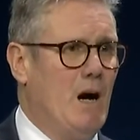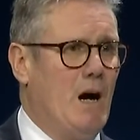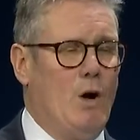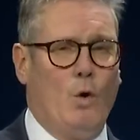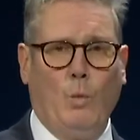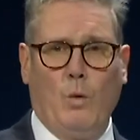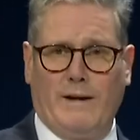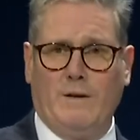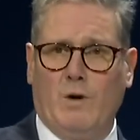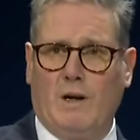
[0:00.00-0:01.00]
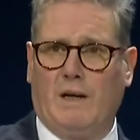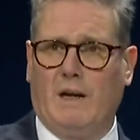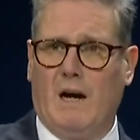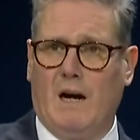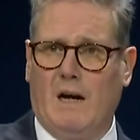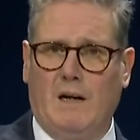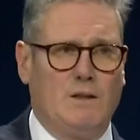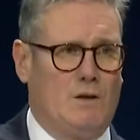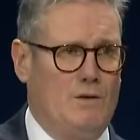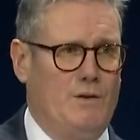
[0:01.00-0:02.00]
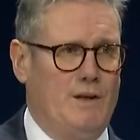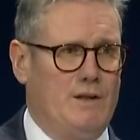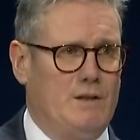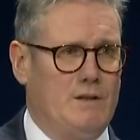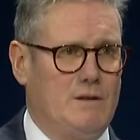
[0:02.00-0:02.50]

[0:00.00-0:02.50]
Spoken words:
are already working hard on this.